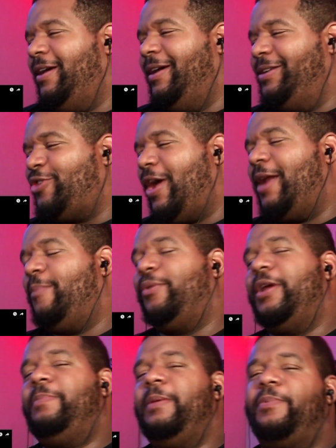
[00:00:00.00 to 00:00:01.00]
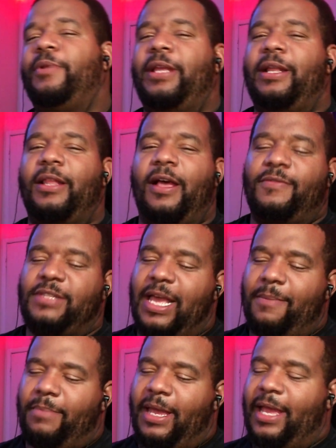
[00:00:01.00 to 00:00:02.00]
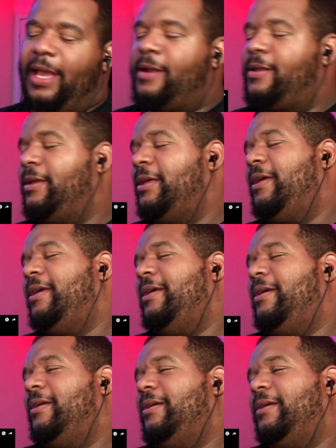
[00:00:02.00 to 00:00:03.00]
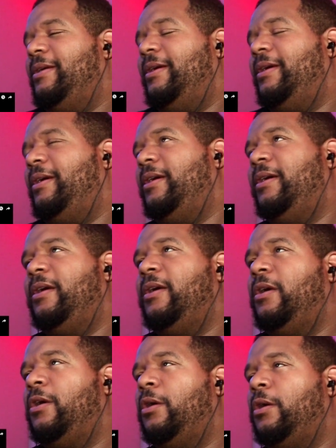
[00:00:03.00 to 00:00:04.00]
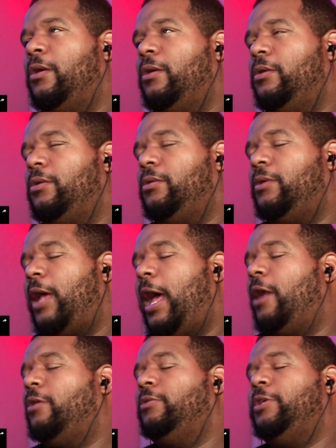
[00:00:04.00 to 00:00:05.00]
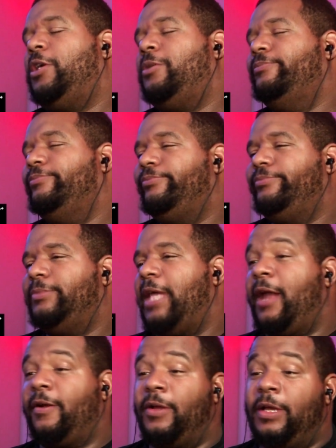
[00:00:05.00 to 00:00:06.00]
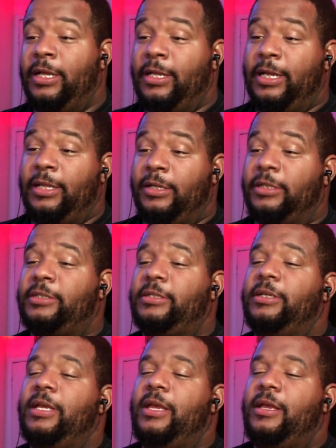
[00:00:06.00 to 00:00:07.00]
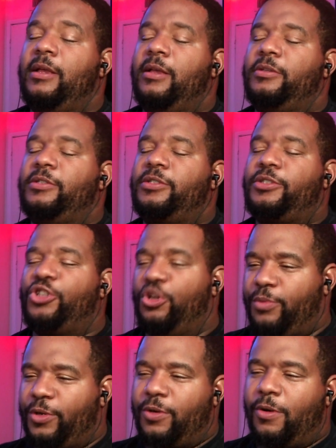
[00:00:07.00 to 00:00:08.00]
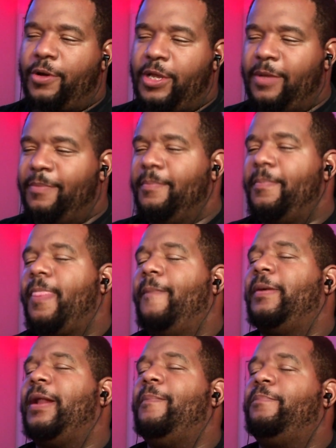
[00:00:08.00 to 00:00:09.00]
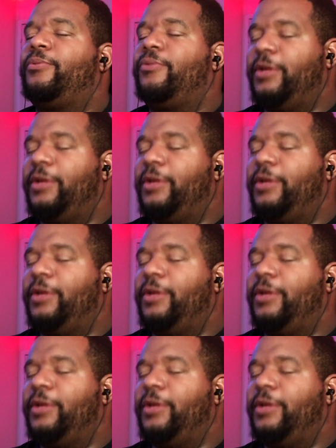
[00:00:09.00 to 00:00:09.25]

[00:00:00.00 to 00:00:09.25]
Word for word: try to bring people that loves that band. Uh, I don't know. I don't know. It, it looks super corny, but I'm pretty